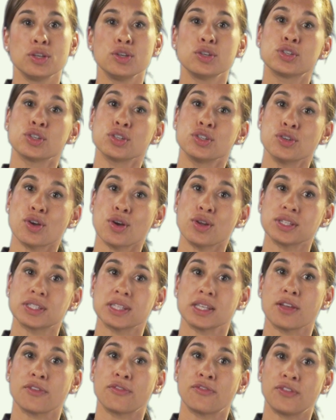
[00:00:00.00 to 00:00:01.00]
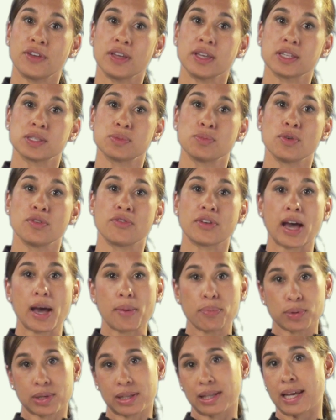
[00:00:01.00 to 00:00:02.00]
you should notice that your fingers move
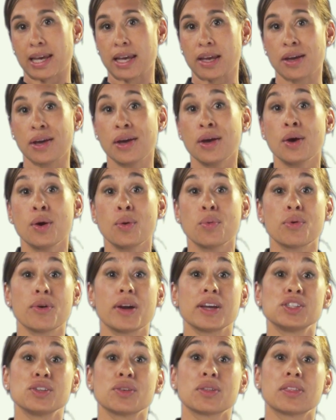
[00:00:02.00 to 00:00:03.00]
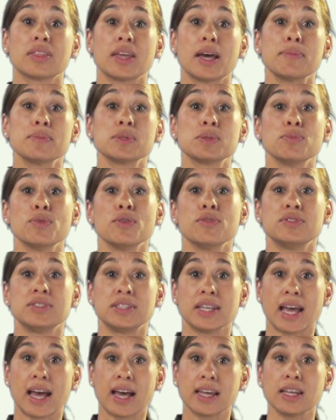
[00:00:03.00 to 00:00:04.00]
upwardly, whereas your thumbs move
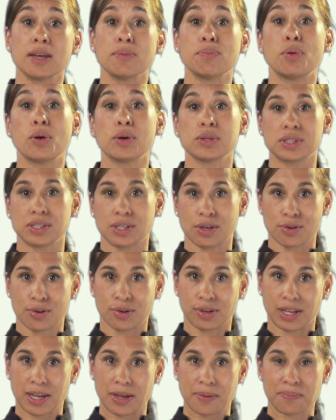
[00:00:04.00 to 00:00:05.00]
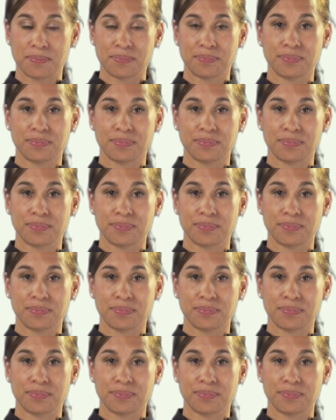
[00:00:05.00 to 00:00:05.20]
down and posteriorly.